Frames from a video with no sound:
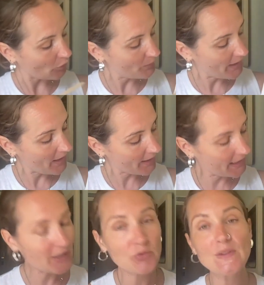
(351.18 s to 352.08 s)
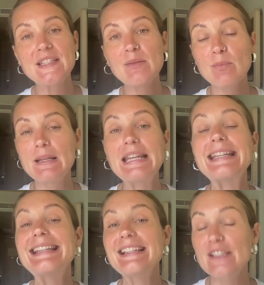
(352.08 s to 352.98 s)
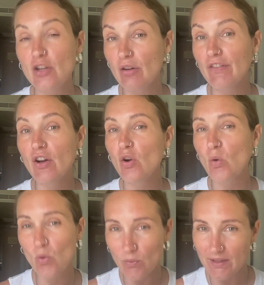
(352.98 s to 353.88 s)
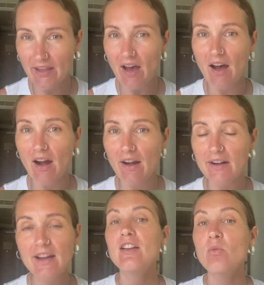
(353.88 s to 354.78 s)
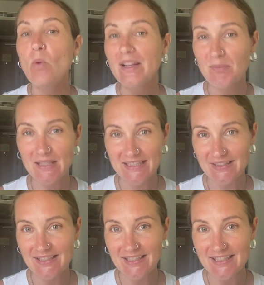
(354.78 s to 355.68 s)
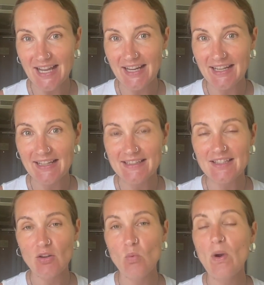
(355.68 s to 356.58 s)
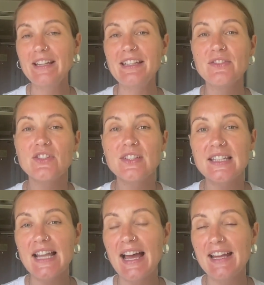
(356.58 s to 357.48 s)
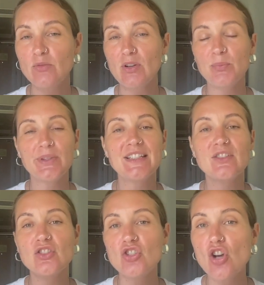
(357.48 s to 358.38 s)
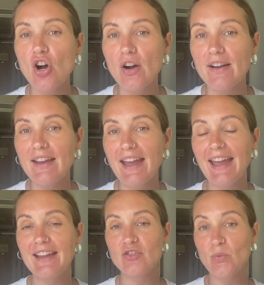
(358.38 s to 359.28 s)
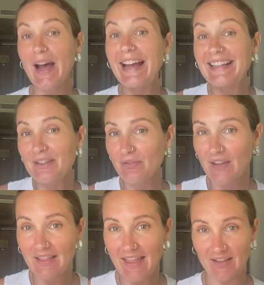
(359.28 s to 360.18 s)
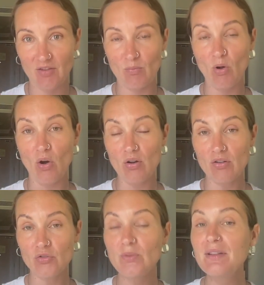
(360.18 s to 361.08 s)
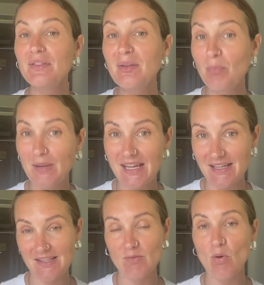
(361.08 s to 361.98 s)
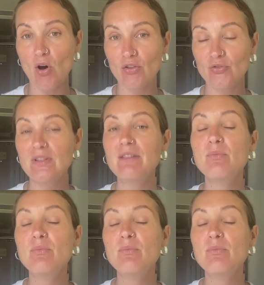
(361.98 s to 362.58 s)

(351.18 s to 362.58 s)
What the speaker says: We are here to simply discover who we are, what makes us excited, what gives us light, what brings us joy, and to activate that more, to live in peace more, to live